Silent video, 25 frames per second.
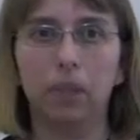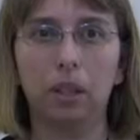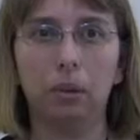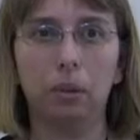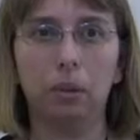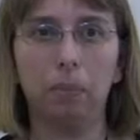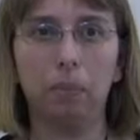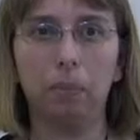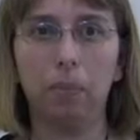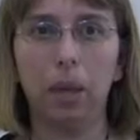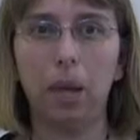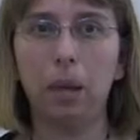
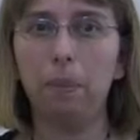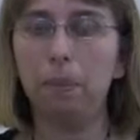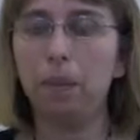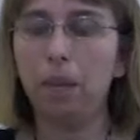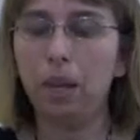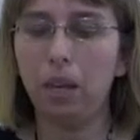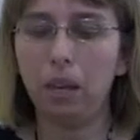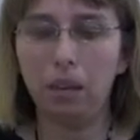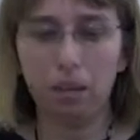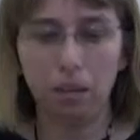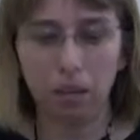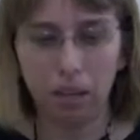
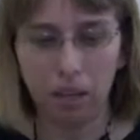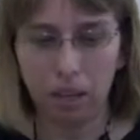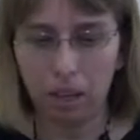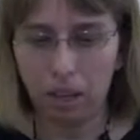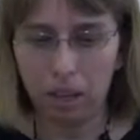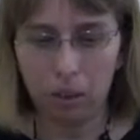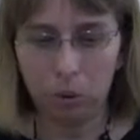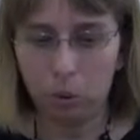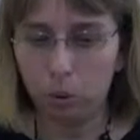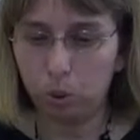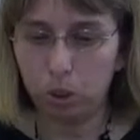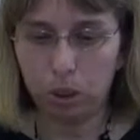Maybe
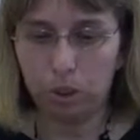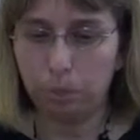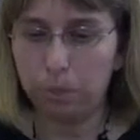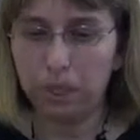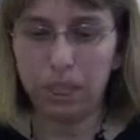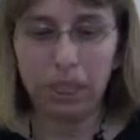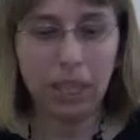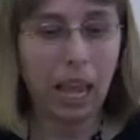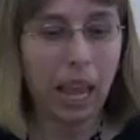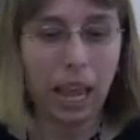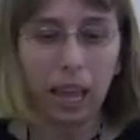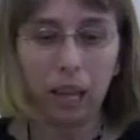it was a
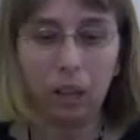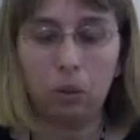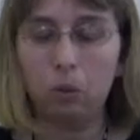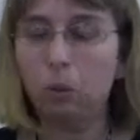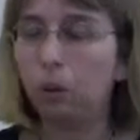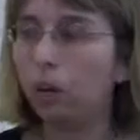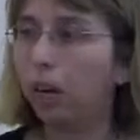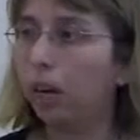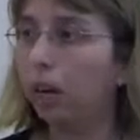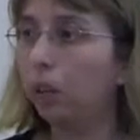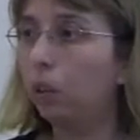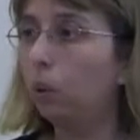mistake
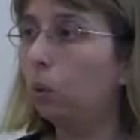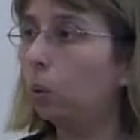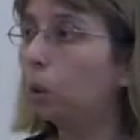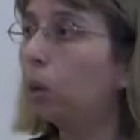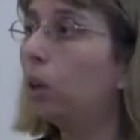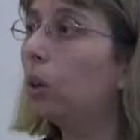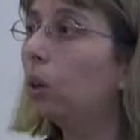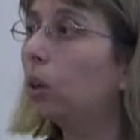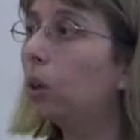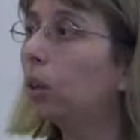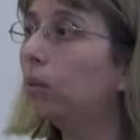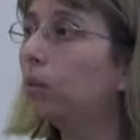where you
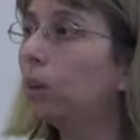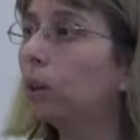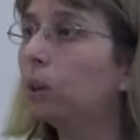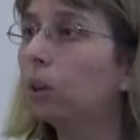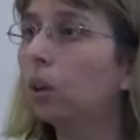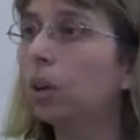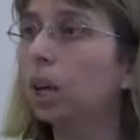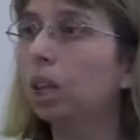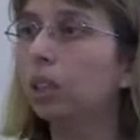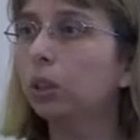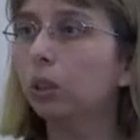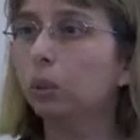were looking for
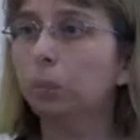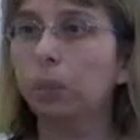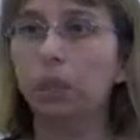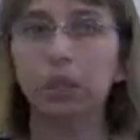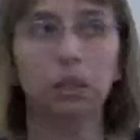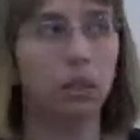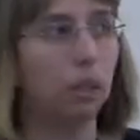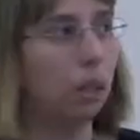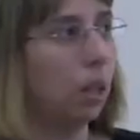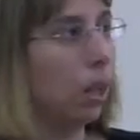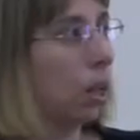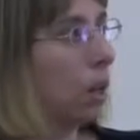your
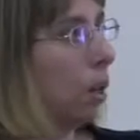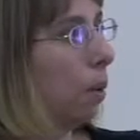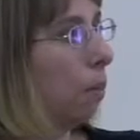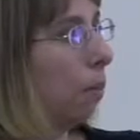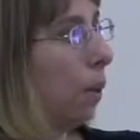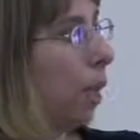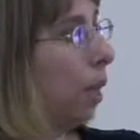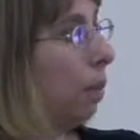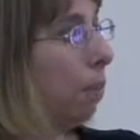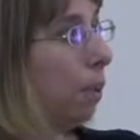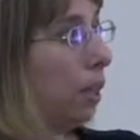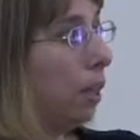customers.
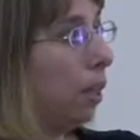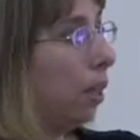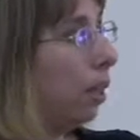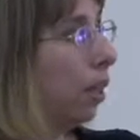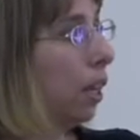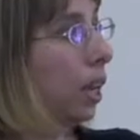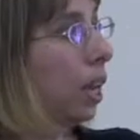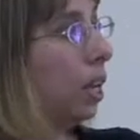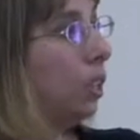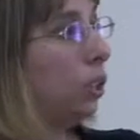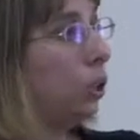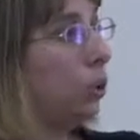Maybe
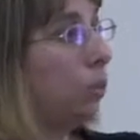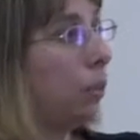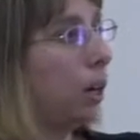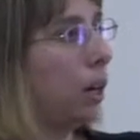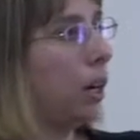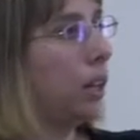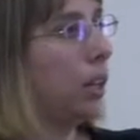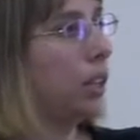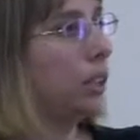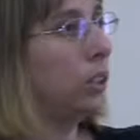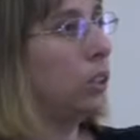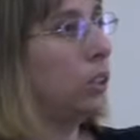the
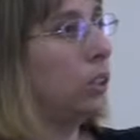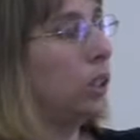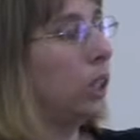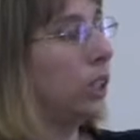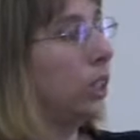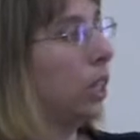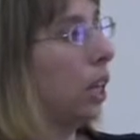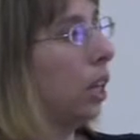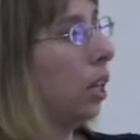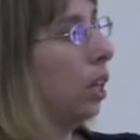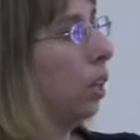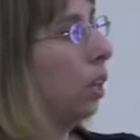customer is not
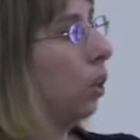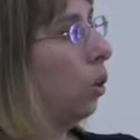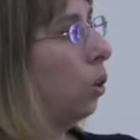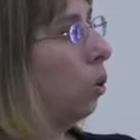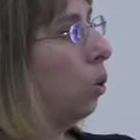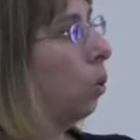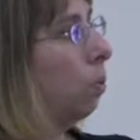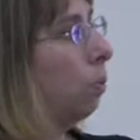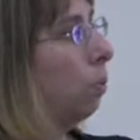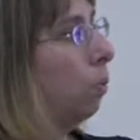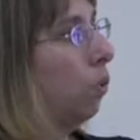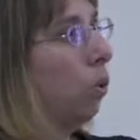exactly
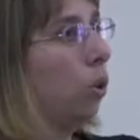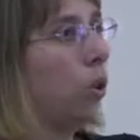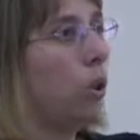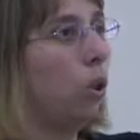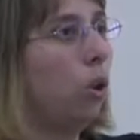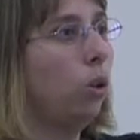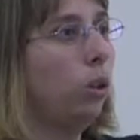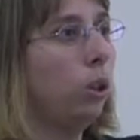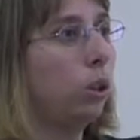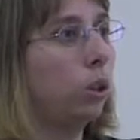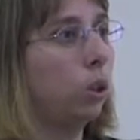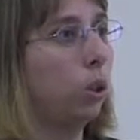whom you
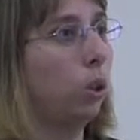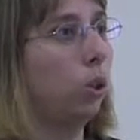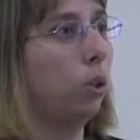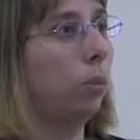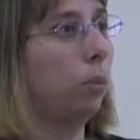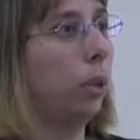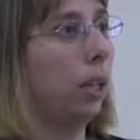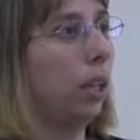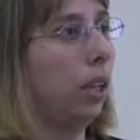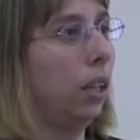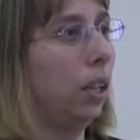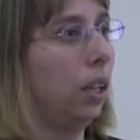thought it's going to
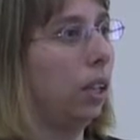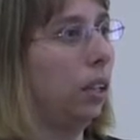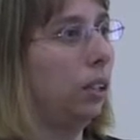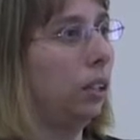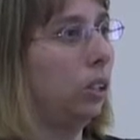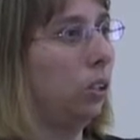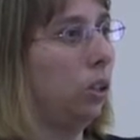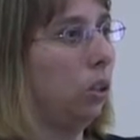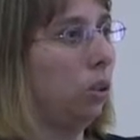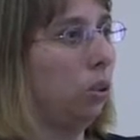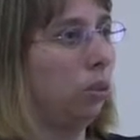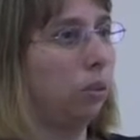be.
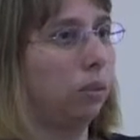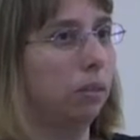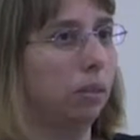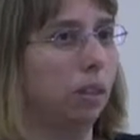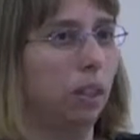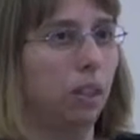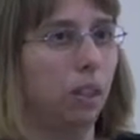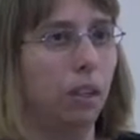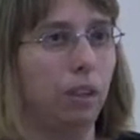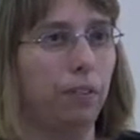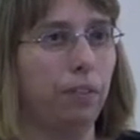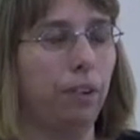It's not
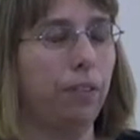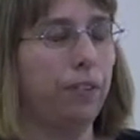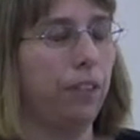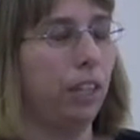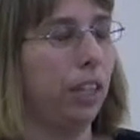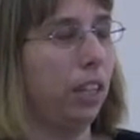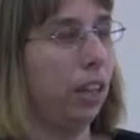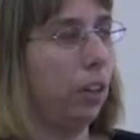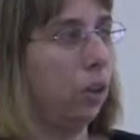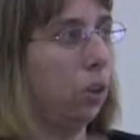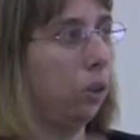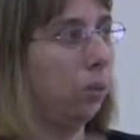
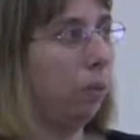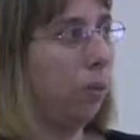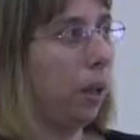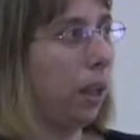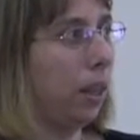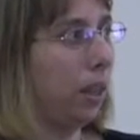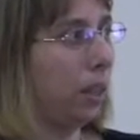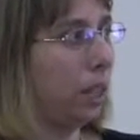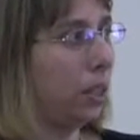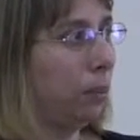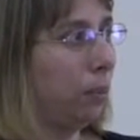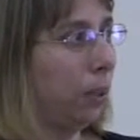50-year-old
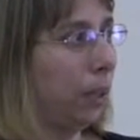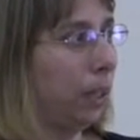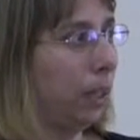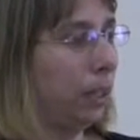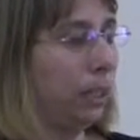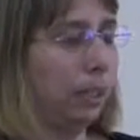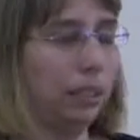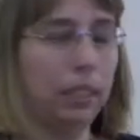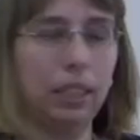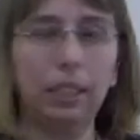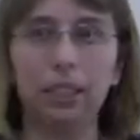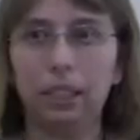mothers, but
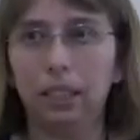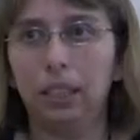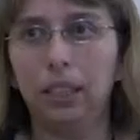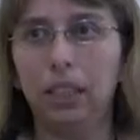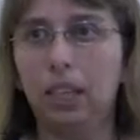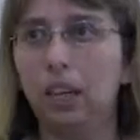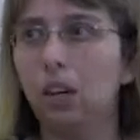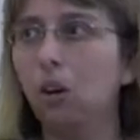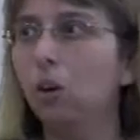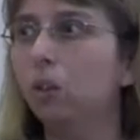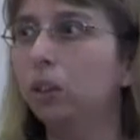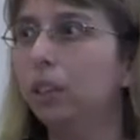it's
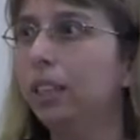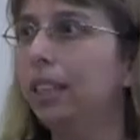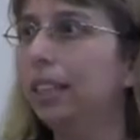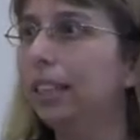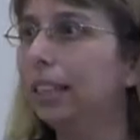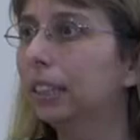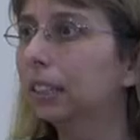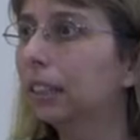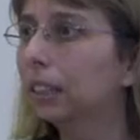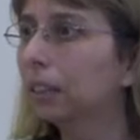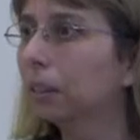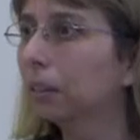16-year-old
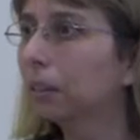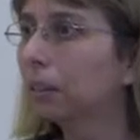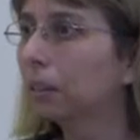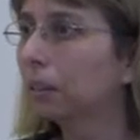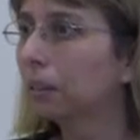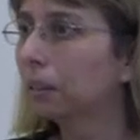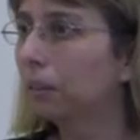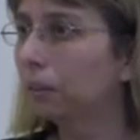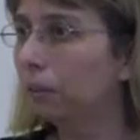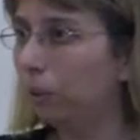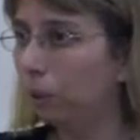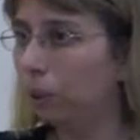kids,
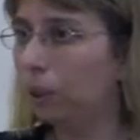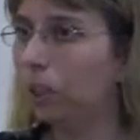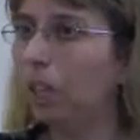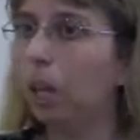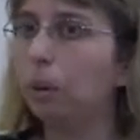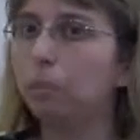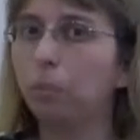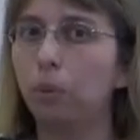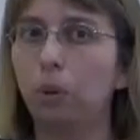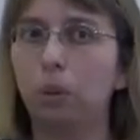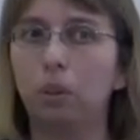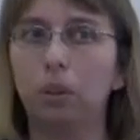for
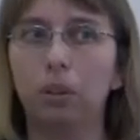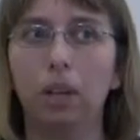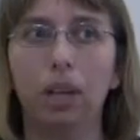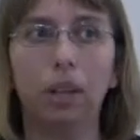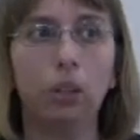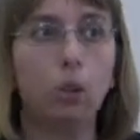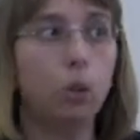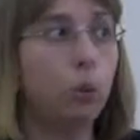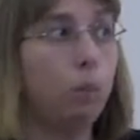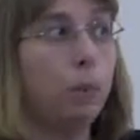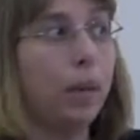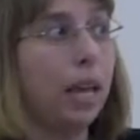example.
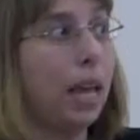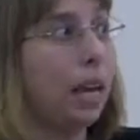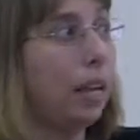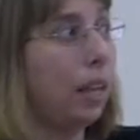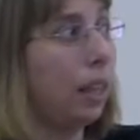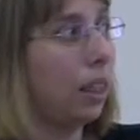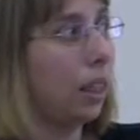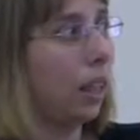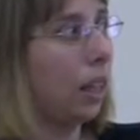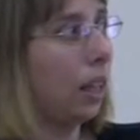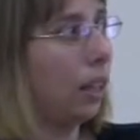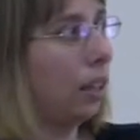It could be
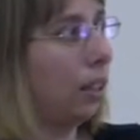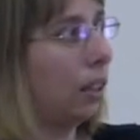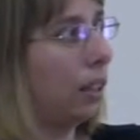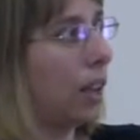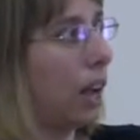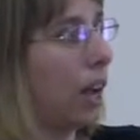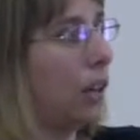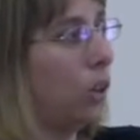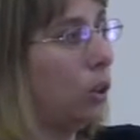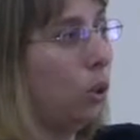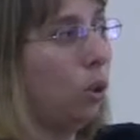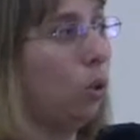anything.
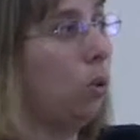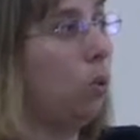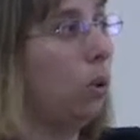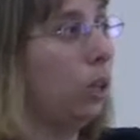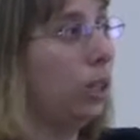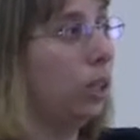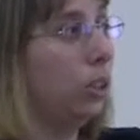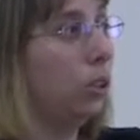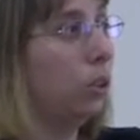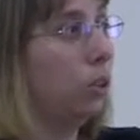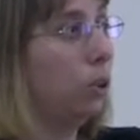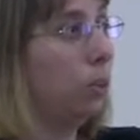I don't know
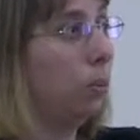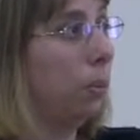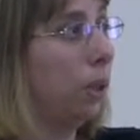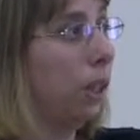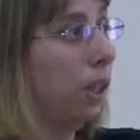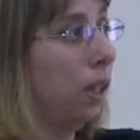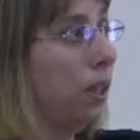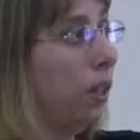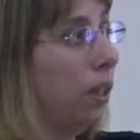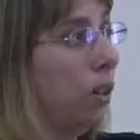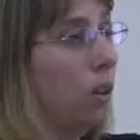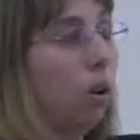what it's going to
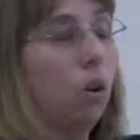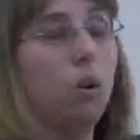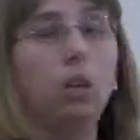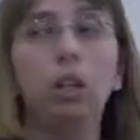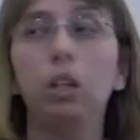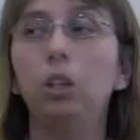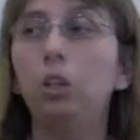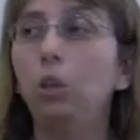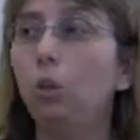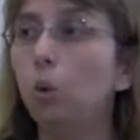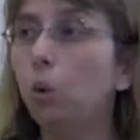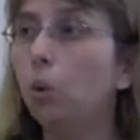be.
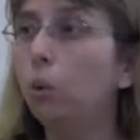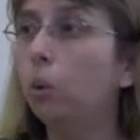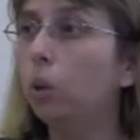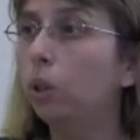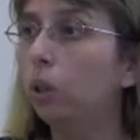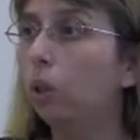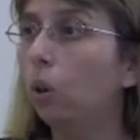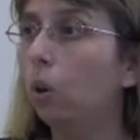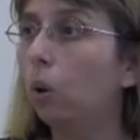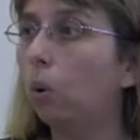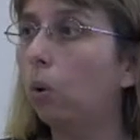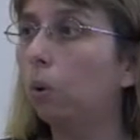Only you will
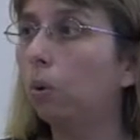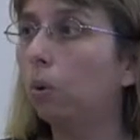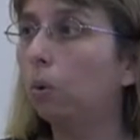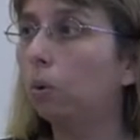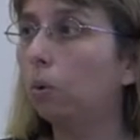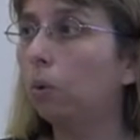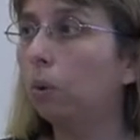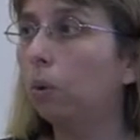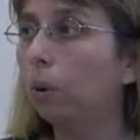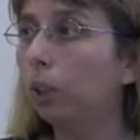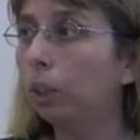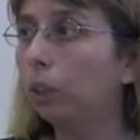know
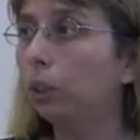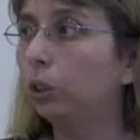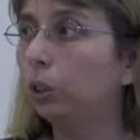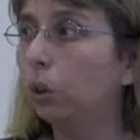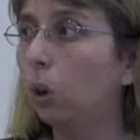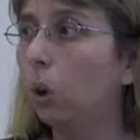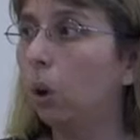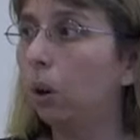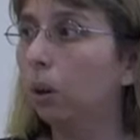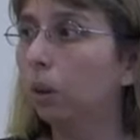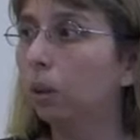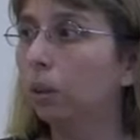what is
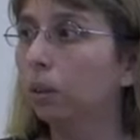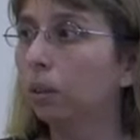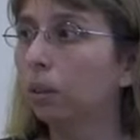wrong,